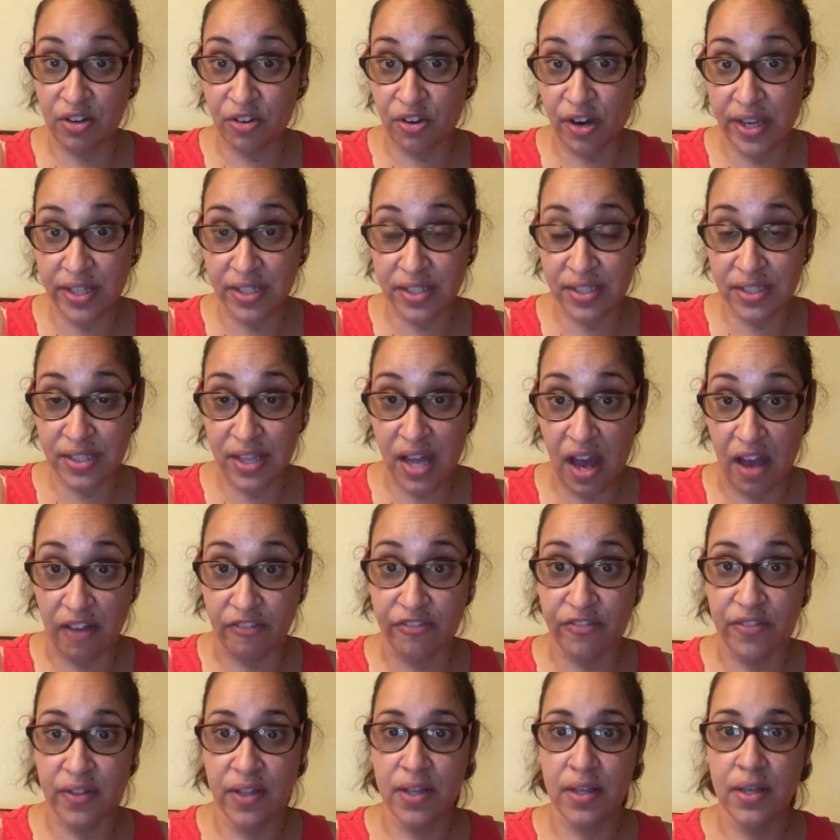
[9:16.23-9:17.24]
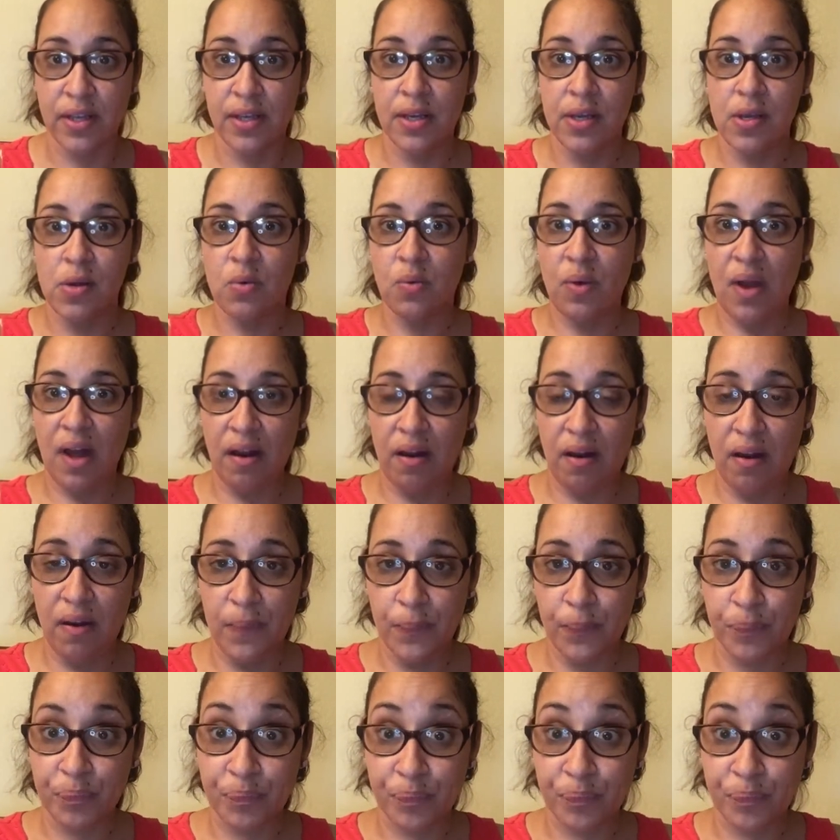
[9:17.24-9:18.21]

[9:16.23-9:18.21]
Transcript: great stuff. Well,